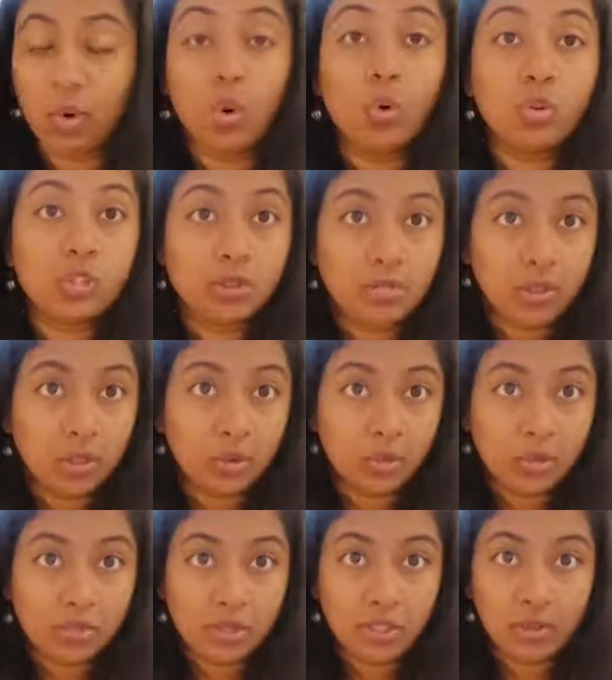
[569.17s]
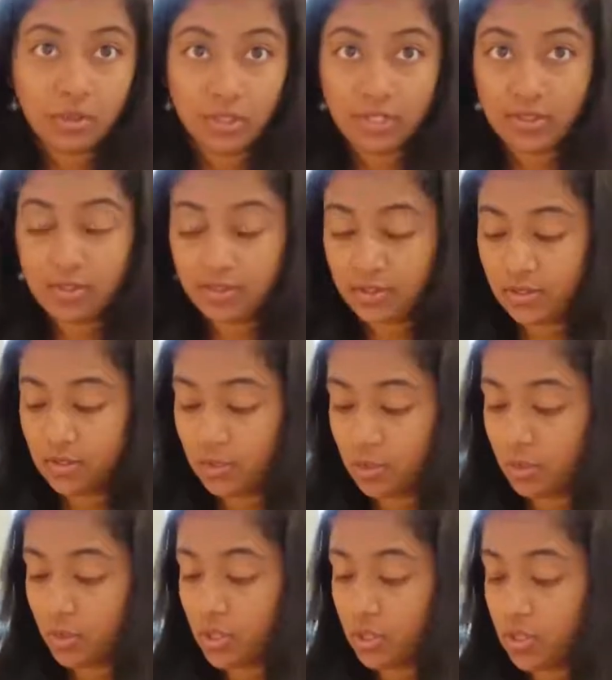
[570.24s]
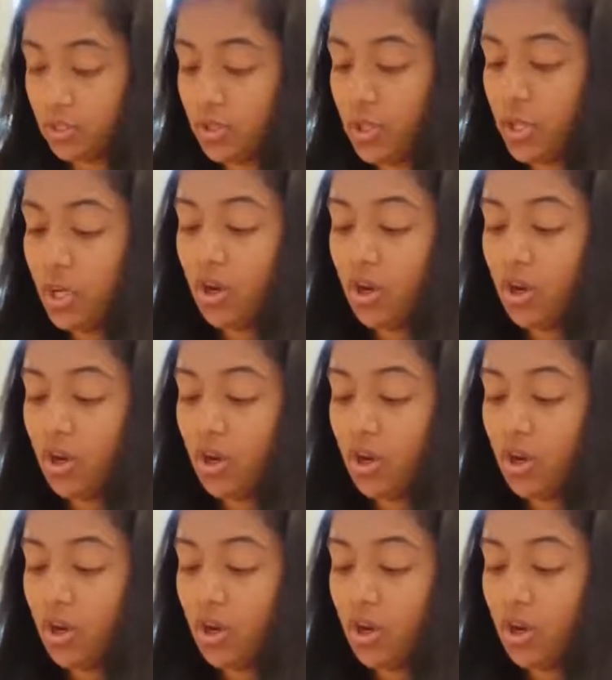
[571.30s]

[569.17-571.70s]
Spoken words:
oat milk would be great in this situation.